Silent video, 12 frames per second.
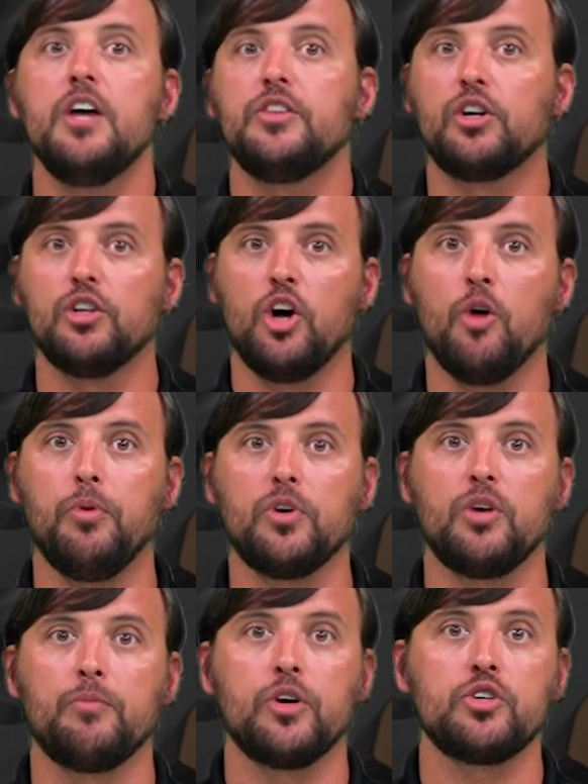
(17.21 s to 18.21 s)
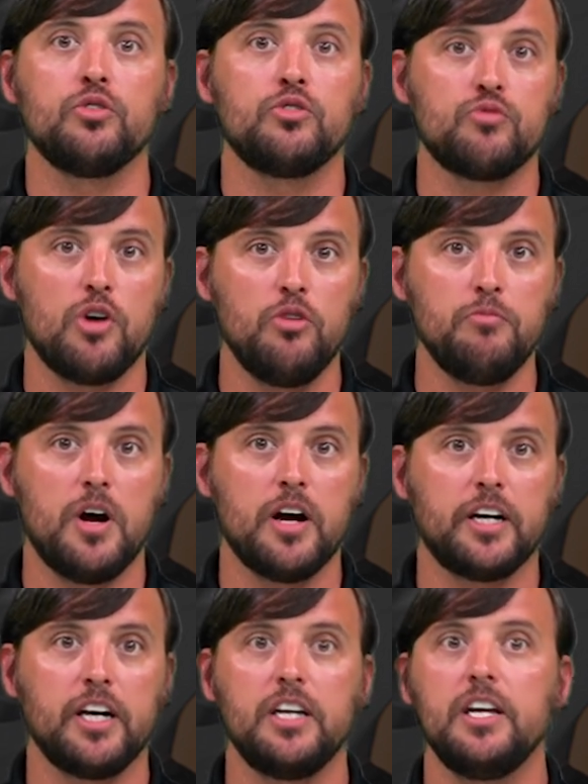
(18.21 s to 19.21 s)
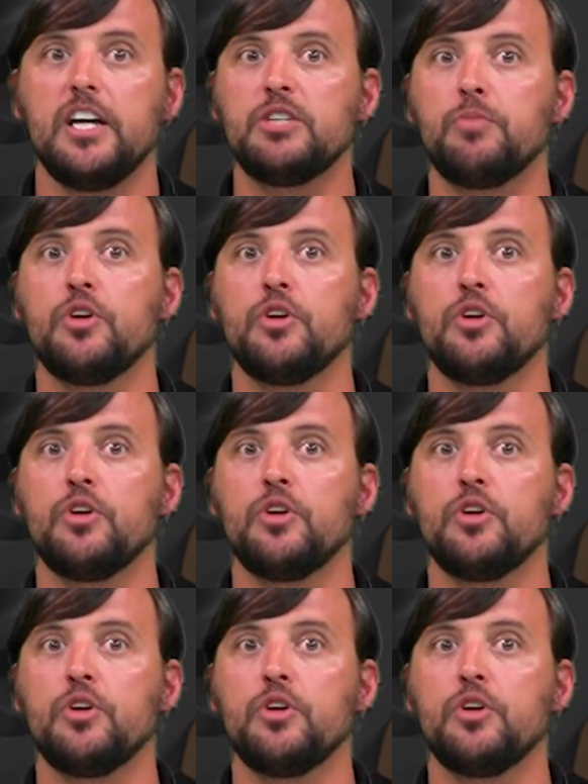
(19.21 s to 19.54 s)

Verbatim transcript: The global commercial drone market is